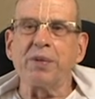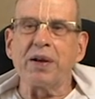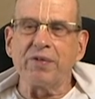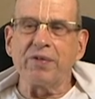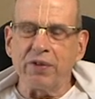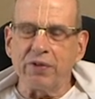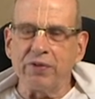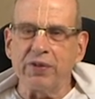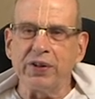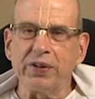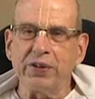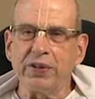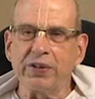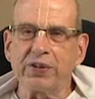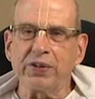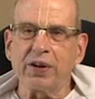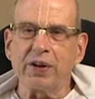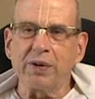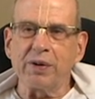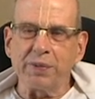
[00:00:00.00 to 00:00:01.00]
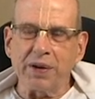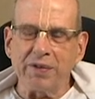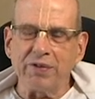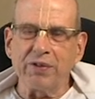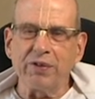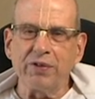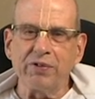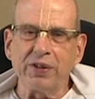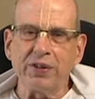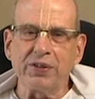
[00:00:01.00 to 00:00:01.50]
have the visas come, have
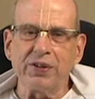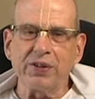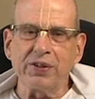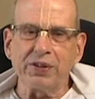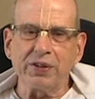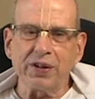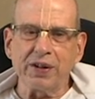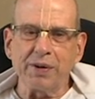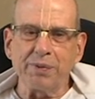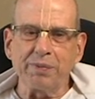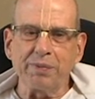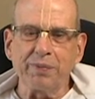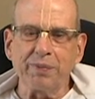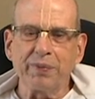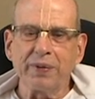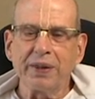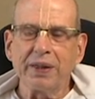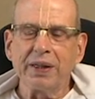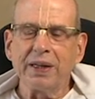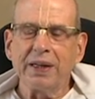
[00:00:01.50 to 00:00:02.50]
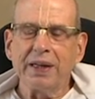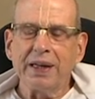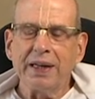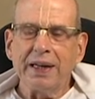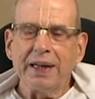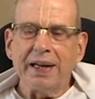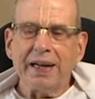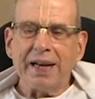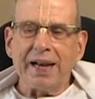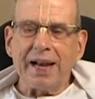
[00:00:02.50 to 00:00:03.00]
the visas come.
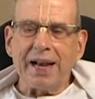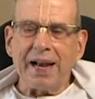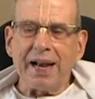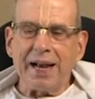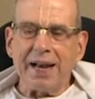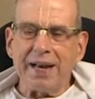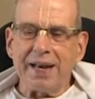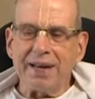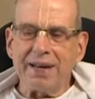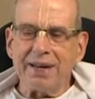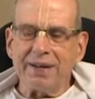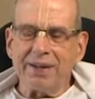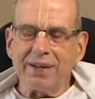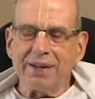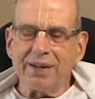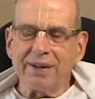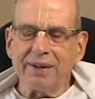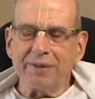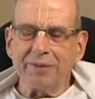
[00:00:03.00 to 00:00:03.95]
And